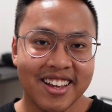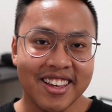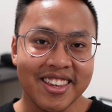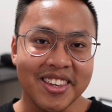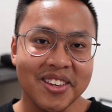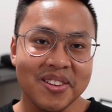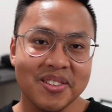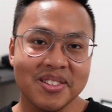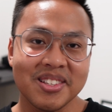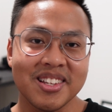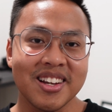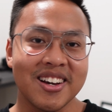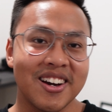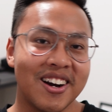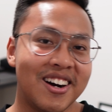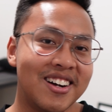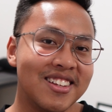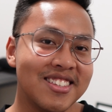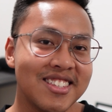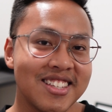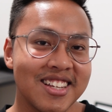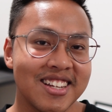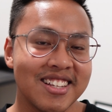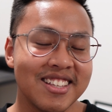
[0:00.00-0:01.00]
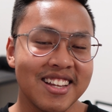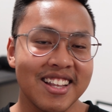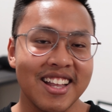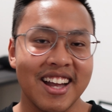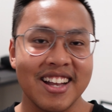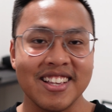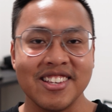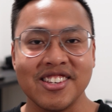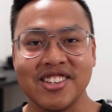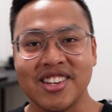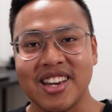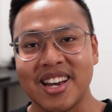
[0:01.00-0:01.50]
use the content that
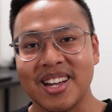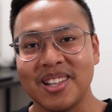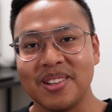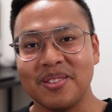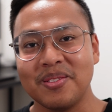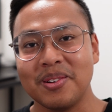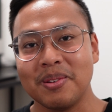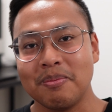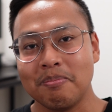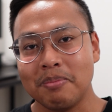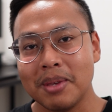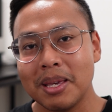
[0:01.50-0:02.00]
I chat with